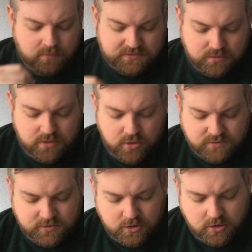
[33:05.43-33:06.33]
So
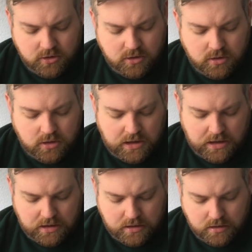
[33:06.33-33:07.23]
those are,
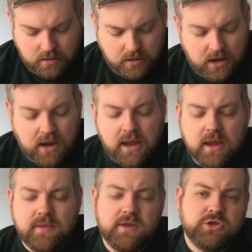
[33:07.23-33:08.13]
and I
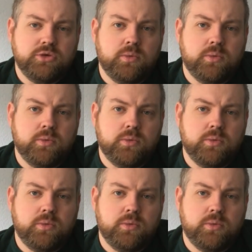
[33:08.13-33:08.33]
get the